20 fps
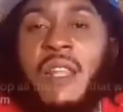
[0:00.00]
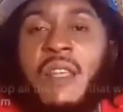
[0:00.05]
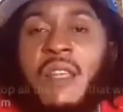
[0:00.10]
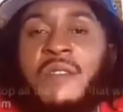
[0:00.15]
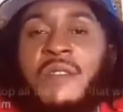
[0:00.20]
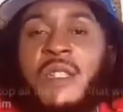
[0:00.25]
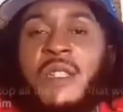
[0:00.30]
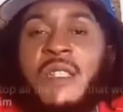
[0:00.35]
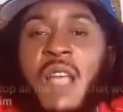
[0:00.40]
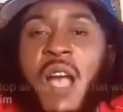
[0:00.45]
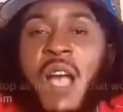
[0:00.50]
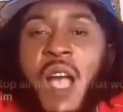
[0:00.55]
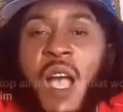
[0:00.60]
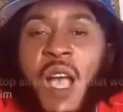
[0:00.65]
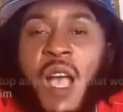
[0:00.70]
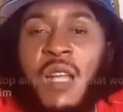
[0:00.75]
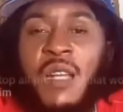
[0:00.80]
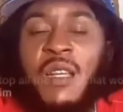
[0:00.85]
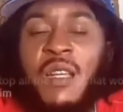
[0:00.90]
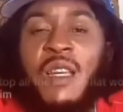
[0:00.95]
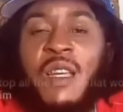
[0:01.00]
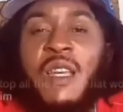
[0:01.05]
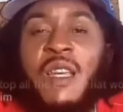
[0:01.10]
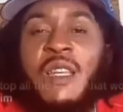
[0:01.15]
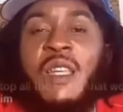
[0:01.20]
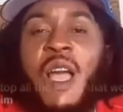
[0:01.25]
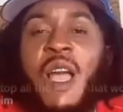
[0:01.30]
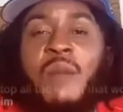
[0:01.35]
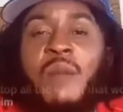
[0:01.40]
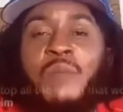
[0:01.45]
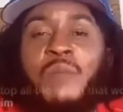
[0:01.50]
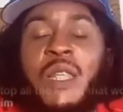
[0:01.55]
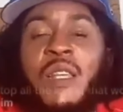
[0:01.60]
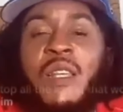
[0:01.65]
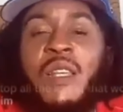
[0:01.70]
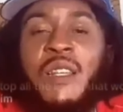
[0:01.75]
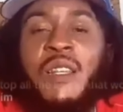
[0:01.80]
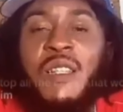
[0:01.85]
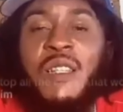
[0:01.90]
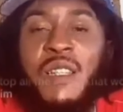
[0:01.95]
And if Saul can be
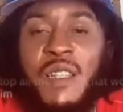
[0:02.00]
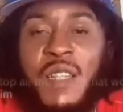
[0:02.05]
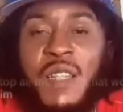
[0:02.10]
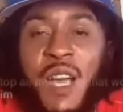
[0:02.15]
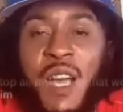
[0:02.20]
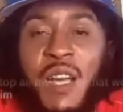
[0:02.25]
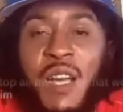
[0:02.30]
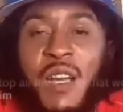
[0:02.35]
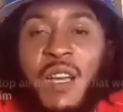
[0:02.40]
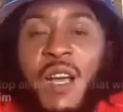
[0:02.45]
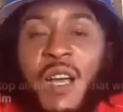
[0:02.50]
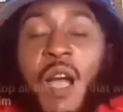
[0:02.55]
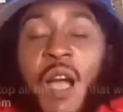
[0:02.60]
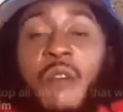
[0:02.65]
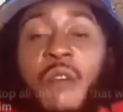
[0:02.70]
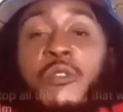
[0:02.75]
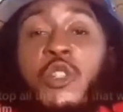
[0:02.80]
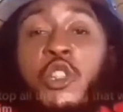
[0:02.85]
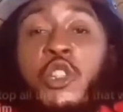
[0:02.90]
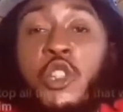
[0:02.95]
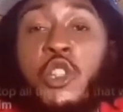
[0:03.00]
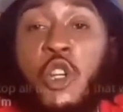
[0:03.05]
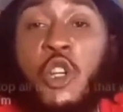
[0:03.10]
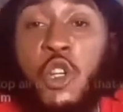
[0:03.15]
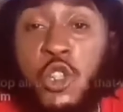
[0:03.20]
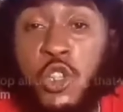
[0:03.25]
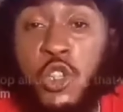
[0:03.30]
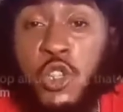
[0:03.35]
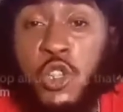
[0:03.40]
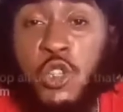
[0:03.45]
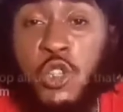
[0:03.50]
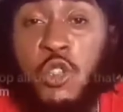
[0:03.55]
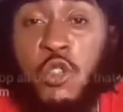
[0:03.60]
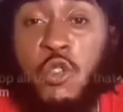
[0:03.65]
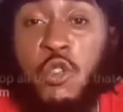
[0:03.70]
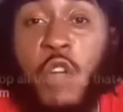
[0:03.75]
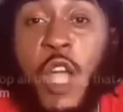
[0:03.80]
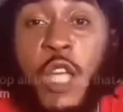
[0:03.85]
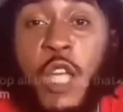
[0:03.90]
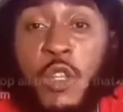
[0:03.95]
the leader of the
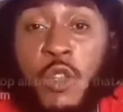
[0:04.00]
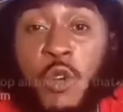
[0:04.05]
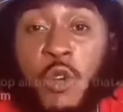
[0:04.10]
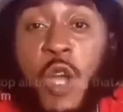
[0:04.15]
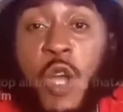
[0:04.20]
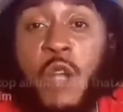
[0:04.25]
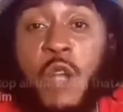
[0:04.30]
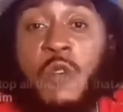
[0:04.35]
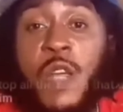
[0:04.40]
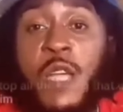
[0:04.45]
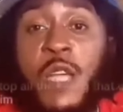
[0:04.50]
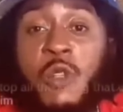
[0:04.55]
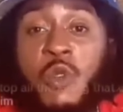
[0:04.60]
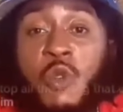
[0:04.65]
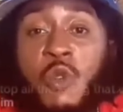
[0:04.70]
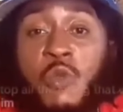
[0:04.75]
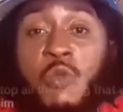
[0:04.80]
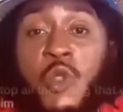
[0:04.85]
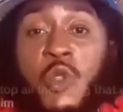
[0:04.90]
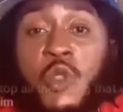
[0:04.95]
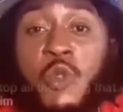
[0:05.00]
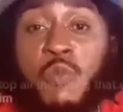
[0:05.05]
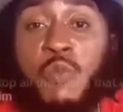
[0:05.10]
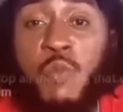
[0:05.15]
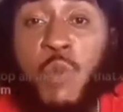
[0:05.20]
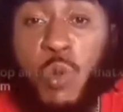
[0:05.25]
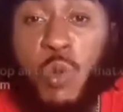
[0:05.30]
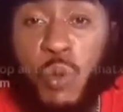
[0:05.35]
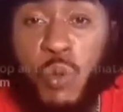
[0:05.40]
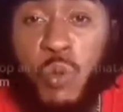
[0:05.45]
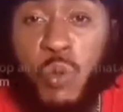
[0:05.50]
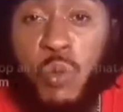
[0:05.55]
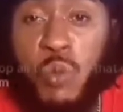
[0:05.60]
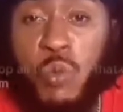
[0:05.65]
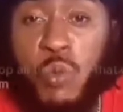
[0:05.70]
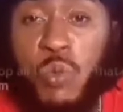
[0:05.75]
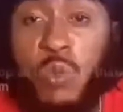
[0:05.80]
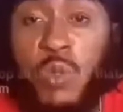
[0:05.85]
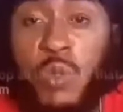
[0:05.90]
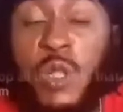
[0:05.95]
church right now and write how much
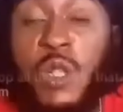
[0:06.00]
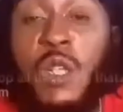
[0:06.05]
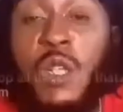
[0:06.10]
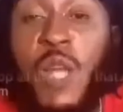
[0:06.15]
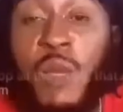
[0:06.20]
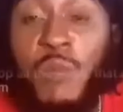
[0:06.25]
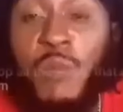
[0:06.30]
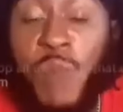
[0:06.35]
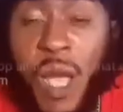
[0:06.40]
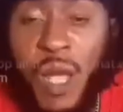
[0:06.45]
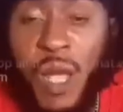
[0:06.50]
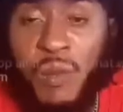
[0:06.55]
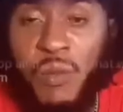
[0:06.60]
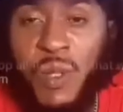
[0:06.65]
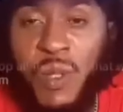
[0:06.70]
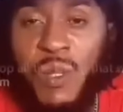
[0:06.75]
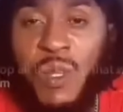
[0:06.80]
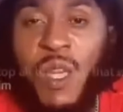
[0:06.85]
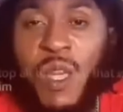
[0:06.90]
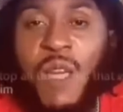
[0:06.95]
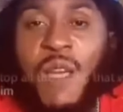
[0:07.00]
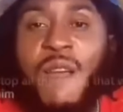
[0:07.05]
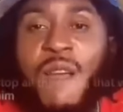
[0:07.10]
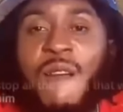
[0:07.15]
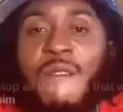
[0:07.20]
book in our Bible,